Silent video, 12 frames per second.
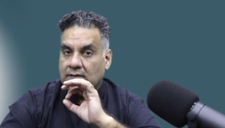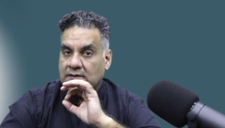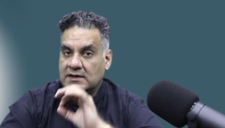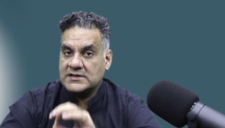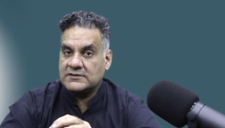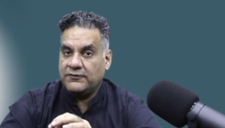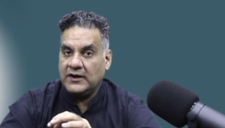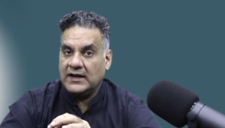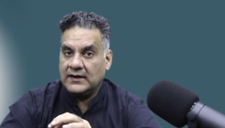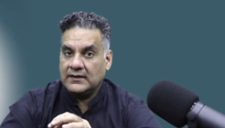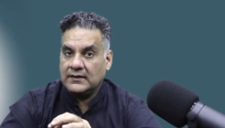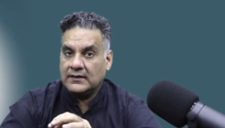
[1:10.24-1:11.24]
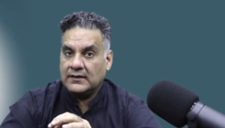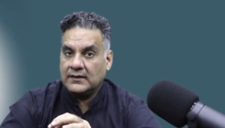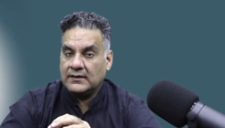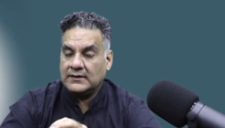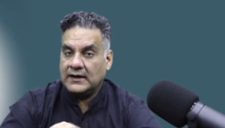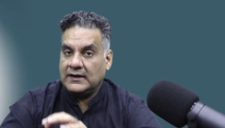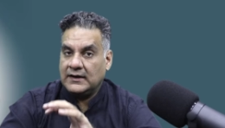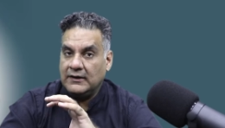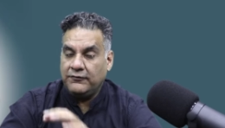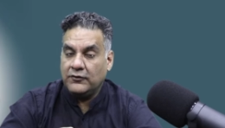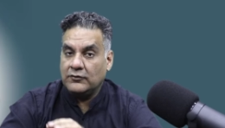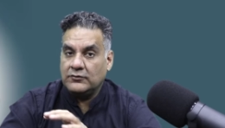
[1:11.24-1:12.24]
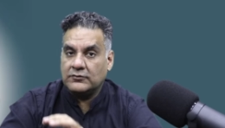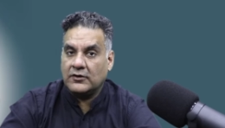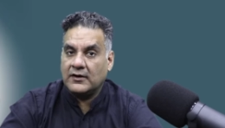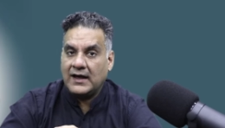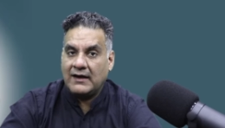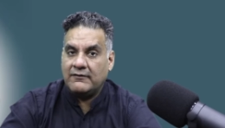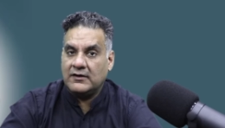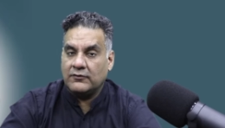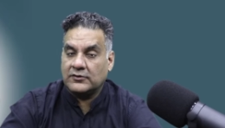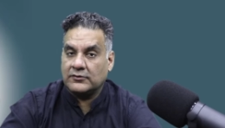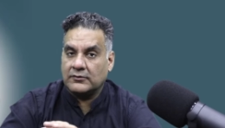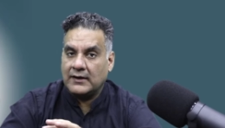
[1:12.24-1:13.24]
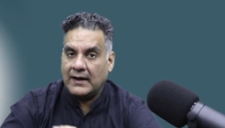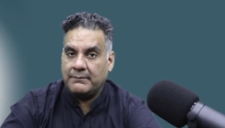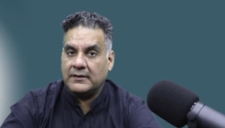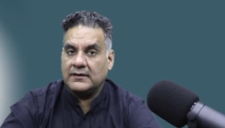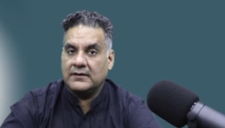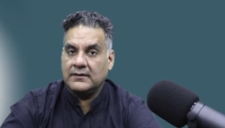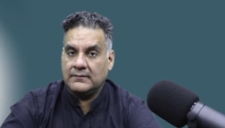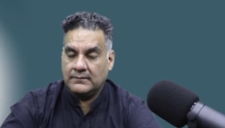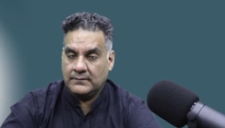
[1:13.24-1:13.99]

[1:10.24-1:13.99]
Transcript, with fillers: this feeling that if you do not have it, what's going to happen?